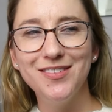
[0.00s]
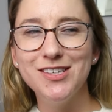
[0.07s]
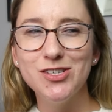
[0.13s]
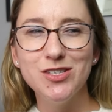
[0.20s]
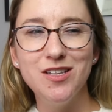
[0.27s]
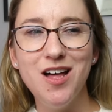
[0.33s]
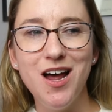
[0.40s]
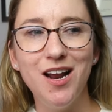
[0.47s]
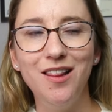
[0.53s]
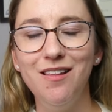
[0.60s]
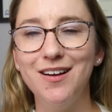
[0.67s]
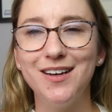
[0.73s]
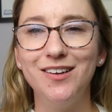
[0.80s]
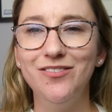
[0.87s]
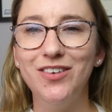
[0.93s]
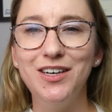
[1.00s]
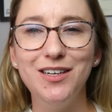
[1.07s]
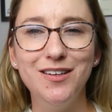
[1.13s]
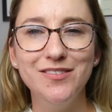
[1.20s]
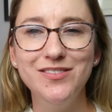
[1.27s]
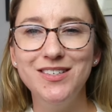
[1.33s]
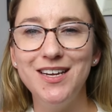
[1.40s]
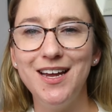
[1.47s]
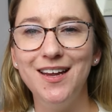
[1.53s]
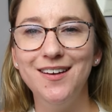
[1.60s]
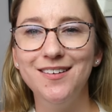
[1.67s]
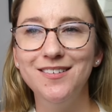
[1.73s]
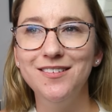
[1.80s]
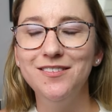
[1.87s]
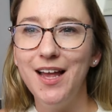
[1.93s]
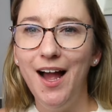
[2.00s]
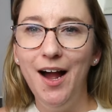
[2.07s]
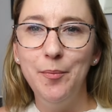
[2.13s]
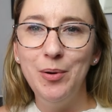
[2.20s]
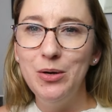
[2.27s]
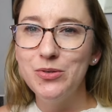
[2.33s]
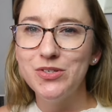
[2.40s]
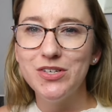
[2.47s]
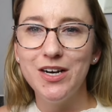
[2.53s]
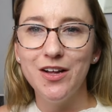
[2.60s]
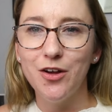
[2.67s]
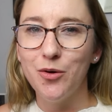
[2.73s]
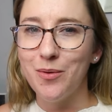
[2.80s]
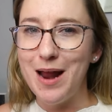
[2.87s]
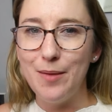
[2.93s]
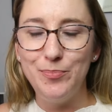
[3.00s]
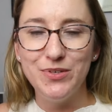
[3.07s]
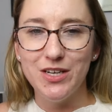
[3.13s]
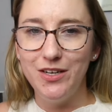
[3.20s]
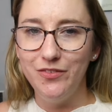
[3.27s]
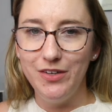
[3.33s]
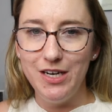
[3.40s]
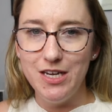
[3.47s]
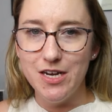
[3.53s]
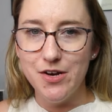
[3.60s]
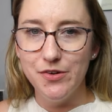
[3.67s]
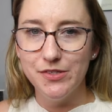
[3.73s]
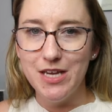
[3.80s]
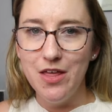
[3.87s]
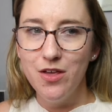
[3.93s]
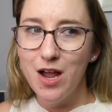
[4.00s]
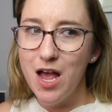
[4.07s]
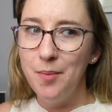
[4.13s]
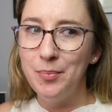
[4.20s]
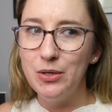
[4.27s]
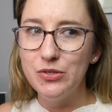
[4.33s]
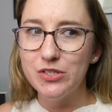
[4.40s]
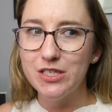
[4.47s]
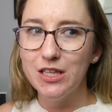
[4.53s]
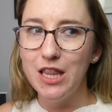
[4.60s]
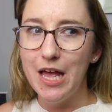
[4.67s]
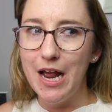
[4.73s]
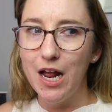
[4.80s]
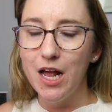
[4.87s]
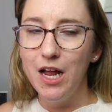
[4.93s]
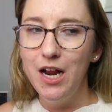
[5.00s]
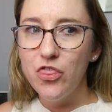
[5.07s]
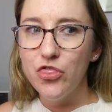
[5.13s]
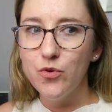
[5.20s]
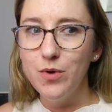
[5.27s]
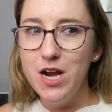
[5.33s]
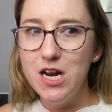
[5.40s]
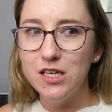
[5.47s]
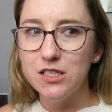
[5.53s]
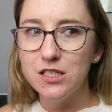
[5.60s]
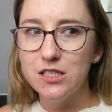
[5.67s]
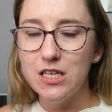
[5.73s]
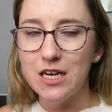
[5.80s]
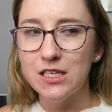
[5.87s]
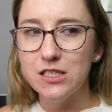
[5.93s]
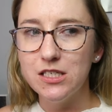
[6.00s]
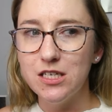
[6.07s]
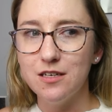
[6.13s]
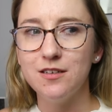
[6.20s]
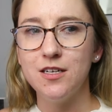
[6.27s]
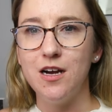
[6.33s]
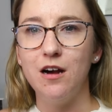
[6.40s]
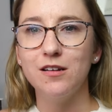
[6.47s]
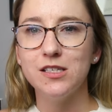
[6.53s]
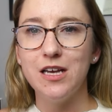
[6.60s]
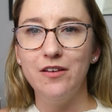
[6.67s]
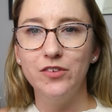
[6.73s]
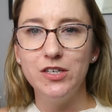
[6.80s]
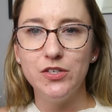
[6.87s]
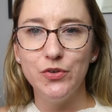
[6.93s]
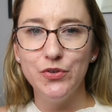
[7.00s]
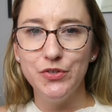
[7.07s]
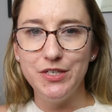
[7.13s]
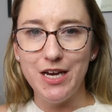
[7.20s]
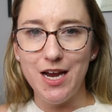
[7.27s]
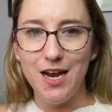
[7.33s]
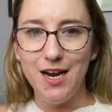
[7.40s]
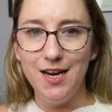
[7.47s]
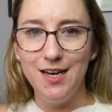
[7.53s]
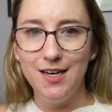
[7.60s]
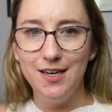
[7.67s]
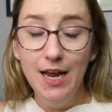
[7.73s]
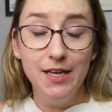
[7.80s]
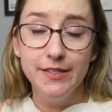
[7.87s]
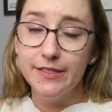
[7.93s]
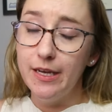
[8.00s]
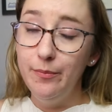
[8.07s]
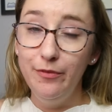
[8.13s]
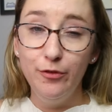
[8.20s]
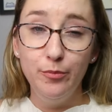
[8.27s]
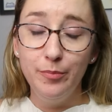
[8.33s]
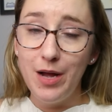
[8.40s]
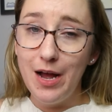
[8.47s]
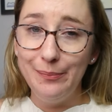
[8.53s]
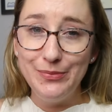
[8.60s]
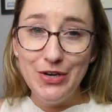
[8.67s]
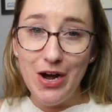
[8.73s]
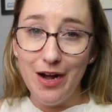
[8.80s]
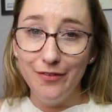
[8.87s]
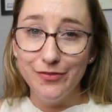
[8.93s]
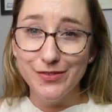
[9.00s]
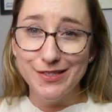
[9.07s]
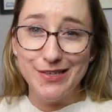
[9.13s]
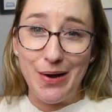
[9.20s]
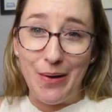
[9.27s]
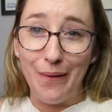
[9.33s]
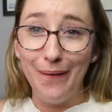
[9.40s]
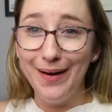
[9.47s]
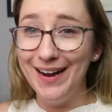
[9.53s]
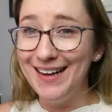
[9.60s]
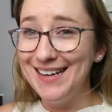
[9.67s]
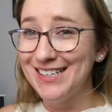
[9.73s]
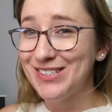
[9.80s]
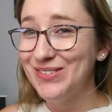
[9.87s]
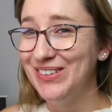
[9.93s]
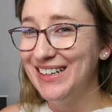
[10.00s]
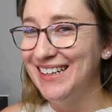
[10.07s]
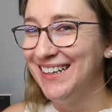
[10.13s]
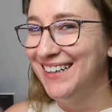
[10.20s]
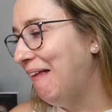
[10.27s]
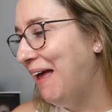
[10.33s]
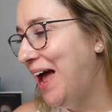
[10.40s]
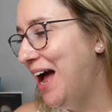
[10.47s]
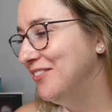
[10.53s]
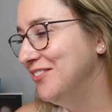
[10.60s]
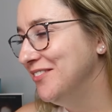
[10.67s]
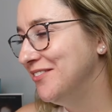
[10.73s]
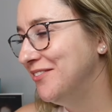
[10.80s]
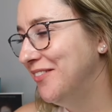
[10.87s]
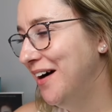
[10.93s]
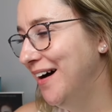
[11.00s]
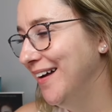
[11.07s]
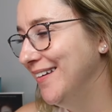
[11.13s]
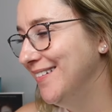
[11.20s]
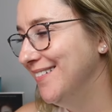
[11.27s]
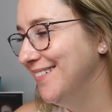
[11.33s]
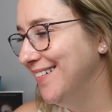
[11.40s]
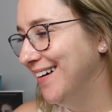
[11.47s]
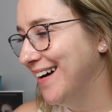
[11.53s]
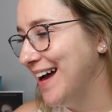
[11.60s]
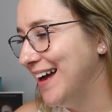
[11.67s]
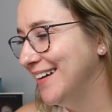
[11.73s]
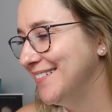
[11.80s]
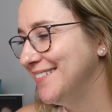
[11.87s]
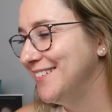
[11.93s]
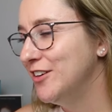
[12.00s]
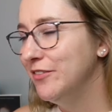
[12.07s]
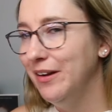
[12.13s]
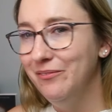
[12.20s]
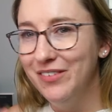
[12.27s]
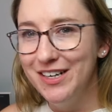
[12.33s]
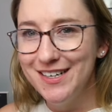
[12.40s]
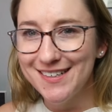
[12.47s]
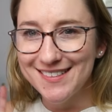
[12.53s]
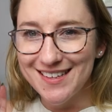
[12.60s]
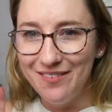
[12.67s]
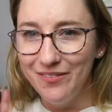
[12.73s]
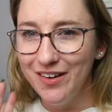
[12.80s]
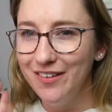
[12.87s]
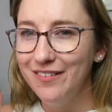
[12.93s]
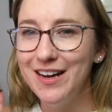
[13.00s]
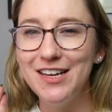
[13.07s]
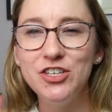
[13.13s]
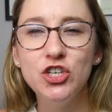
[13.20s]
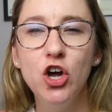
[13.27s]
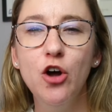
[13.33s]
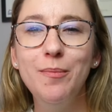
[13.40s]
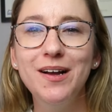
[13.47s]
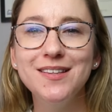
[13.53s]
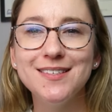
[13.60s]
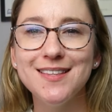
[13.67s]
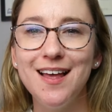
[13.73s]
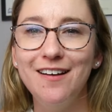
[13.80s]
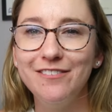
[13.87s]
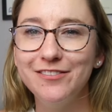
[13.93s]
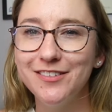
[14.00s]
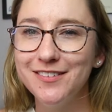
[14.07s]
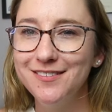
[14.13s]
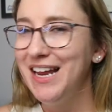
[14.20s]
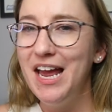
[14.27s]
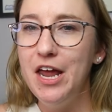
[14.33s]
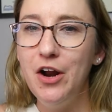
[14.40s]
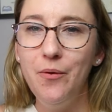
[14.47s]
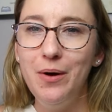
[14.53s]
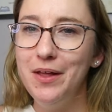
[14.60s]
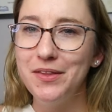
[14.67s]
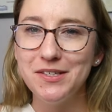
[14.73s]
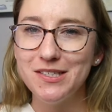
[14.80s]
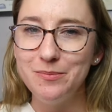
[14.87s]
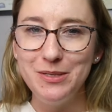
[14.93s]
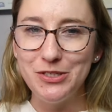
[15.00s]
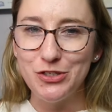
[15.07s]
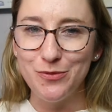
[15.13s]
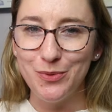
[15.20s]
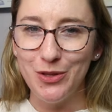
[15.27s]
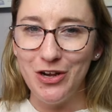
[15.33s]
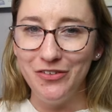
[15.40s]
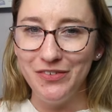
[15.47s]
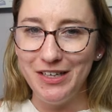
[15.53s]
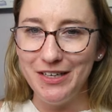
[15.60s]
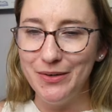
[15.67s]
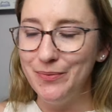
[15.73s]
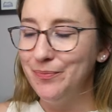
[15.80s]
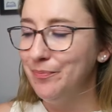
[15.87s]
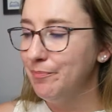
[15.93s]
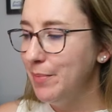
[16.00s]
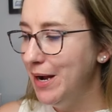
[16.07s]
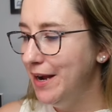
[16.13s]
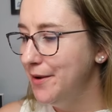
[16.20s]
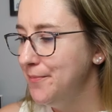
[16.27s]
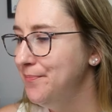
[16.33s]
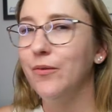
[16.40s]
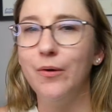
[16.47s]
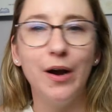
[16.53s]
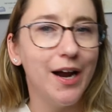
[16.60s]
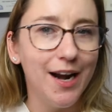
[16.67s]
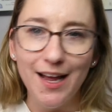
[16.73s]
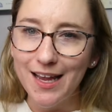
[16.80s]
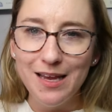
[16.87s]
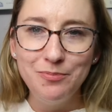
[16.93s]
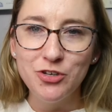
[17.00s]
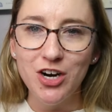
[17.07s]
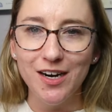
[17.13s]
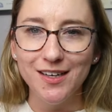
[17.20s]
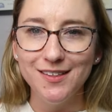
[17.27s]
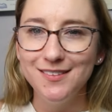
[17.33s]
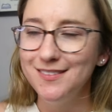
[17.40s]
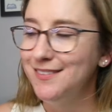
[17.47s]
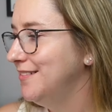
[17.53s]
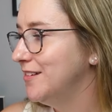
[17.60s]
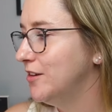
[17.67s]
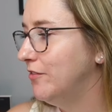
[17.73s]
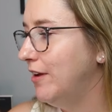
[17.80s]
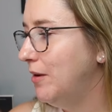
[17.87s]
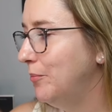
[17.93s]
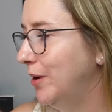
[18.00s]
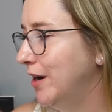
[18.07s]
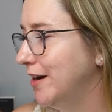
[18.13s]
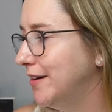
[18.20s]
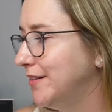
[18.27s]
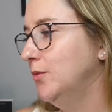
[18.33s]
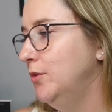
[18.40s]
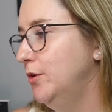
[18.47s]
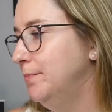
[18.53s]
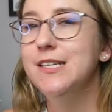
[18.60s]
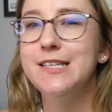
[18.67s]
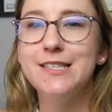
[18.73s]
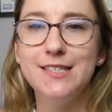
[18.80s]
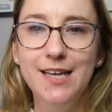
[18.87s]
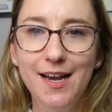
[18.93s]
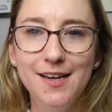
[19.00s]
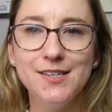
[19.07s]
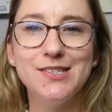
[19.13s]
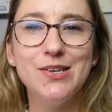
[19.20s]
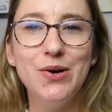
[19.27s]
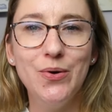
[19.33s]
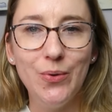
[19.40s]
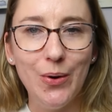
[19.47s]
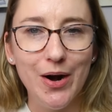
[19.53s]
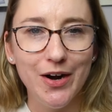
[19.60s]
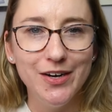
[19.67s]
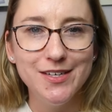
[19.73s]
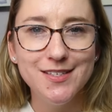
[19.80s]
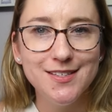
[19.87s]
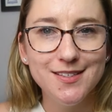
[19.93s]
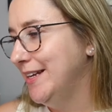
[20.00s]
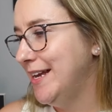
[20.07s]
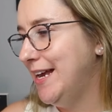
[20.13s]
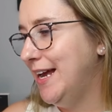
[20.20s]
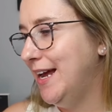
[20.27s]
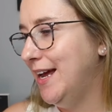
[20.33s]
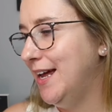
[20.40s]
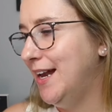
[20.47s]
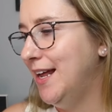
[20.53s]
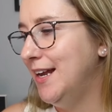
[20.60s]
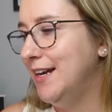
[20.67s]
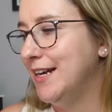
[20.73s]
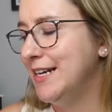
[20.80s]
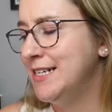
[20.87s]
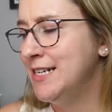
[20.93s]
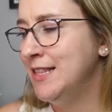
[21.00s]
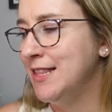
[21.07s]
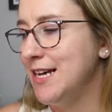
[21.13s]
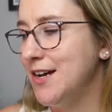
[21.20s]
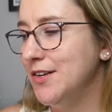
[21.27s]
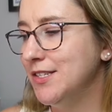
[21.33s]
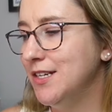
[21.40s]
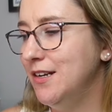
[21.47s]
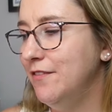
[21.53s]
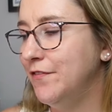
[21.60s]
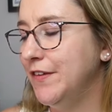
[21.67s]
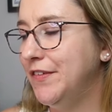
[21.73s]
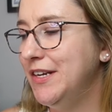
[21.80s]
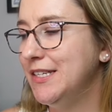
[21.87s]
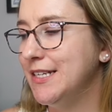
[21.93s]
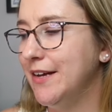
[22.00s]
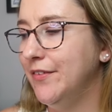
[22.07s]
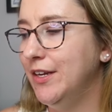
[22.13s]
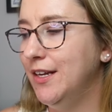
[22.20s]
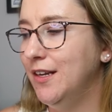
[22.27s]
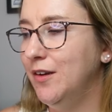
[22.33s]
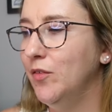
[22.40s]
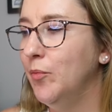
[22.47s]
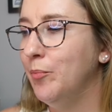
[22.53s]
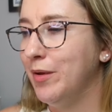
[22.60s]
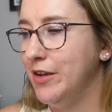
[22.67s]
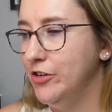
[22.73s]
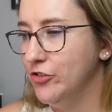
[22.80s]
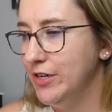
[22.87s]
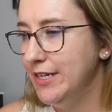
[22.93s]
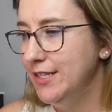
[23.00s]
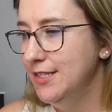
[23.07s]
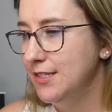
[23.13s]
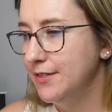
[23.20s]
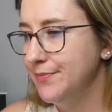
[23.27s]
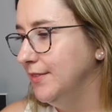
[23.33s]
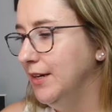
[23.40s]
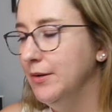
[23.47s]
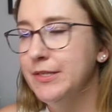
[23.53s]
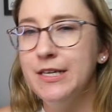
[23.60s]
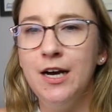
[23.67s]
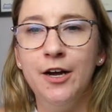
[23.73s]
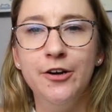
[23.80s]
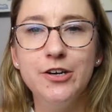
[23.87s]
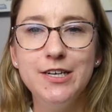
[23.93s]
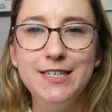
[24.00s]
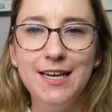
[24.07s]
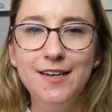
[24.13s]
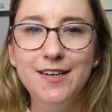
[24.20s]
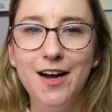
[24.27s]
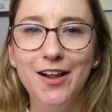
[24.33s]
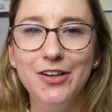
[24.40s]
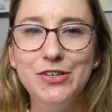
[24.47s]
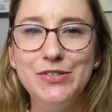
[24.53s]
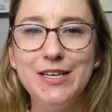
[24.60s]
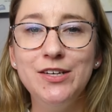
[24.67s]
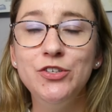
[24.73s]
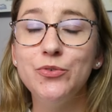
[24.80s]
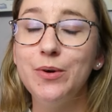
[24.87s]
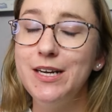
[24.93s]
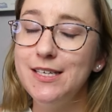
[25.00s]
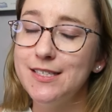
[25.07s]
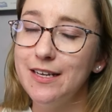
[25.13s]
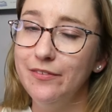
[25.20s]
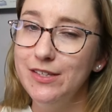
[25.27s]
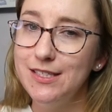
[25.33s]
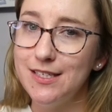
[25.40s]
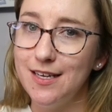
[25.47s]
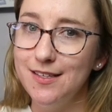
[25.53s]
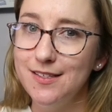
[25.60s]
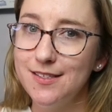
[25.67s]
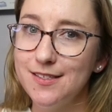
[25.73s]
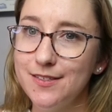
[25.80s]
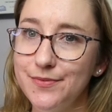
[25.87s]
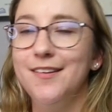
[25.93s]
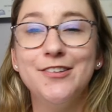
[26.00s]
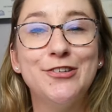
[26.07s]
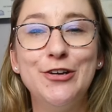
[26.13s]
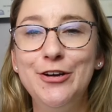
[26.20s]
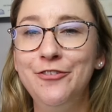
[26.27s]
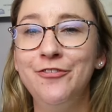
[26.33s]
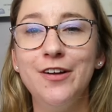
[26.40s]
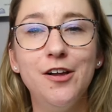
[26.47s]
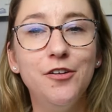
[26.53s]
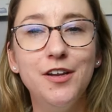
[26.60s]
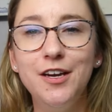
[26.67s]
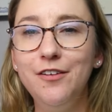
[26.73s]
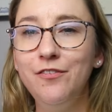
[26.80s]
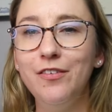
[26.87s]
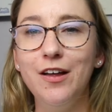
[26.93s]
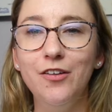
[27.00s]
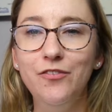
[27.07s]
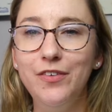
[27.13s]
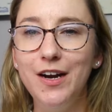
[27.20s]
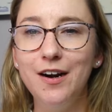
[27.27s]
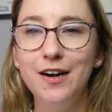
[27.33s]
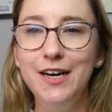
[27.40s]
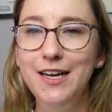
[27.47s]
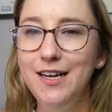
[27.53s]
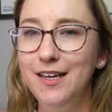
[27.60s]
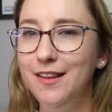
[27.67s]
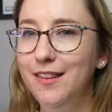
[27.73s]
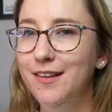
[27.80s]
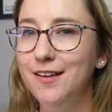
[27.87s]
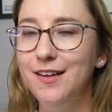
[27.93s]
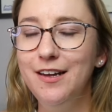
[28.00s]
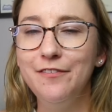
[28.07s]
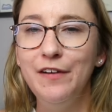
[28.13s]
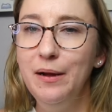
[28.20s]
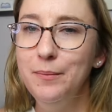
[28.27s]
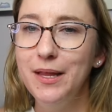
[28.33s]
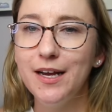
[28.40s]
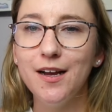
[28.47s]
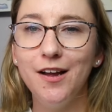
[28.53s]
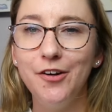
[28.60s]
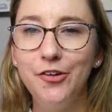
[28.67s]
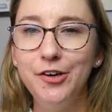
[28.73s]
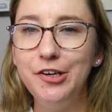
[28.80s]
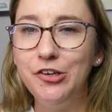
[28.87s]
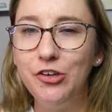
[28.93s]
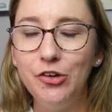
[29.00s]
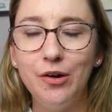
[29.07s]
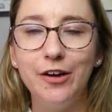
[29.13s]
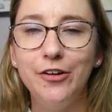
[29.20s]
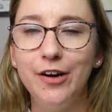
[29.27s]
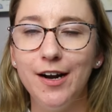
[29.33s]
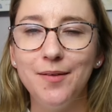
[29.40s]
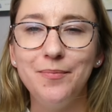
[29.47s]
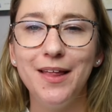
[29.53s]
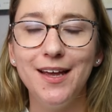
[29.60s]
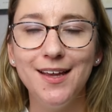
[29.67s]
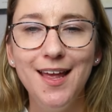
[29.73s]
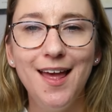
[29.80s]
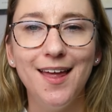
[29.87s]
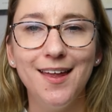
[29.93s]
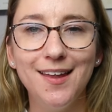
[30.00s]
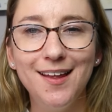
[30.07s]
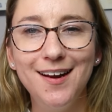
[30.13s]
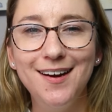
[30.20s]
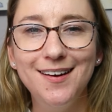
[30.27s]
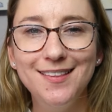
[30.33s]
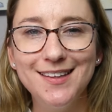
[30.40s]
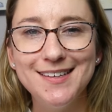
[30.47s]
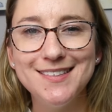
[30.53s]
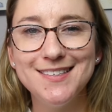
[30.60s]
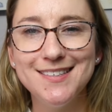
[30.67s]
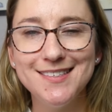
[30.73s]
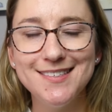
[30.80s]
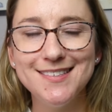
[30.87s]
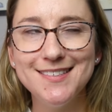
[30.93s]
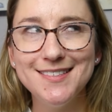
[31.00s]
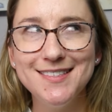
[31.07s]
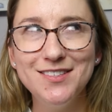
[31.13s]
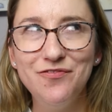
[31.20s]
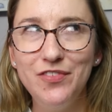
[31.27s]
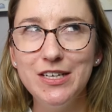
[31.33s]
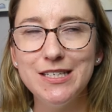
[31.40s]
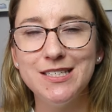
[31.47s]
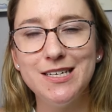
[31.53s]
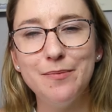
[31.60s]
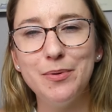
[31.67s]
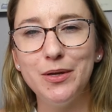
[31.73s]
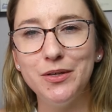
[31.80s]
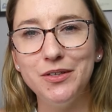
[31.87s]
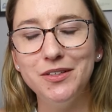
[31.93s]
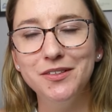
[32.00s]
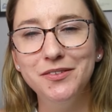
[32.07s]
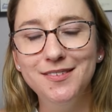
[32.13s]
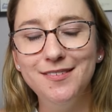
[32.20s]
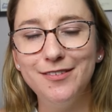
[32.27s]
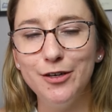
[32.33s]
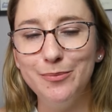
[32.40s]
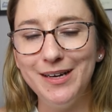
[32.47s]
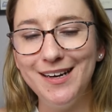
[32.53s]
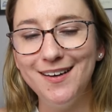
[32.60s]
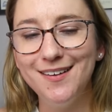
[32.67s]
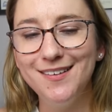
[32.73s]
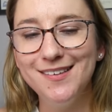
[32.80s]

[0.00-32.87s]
there's a lot of luck involved, and I posted a crap ton of videos. I think I posted like 3 to 6 TikToks every single day, and some of them popped off. So I guess we're having fun. Okay, November and December. Got 2 months left. I don't want this to be a super long video, but we're gonna keep trucking. November, 6 orders and 19,057 page reads. That was $110.27. So it felt very in the, if I'm like 100 to 200, I'm like, yeah, that's feels typical for me.